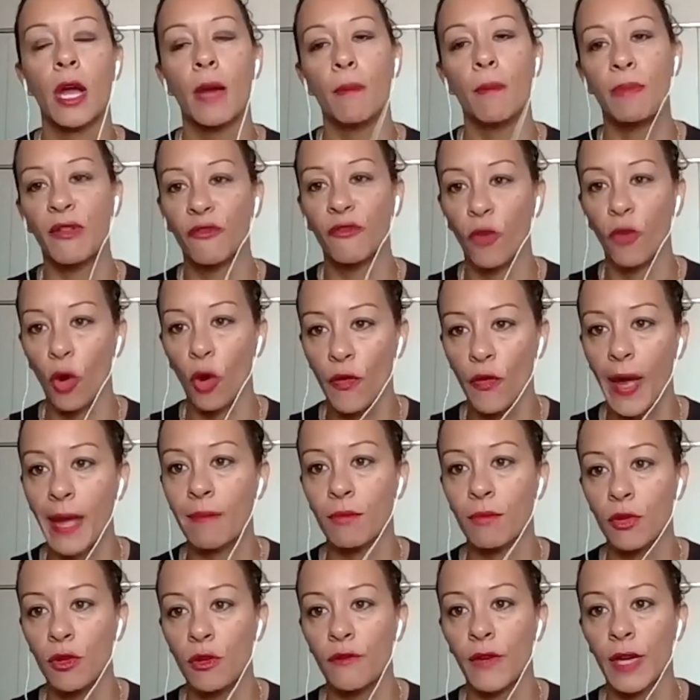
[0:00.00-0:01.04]
before they
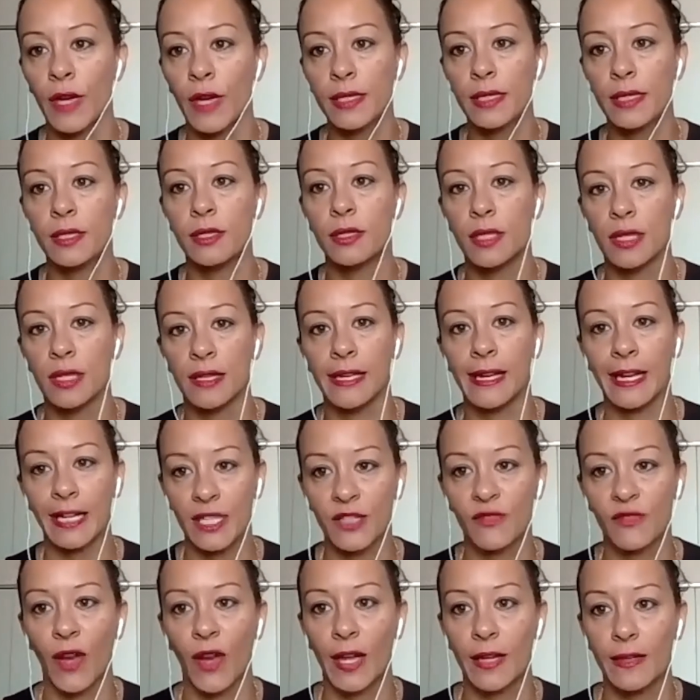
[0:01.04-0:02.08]
move us to the
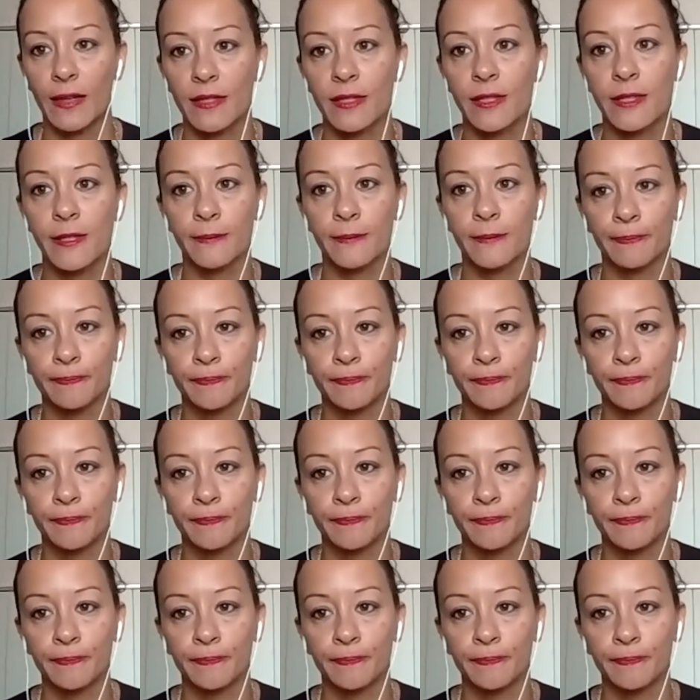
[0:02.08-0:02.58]
next phase.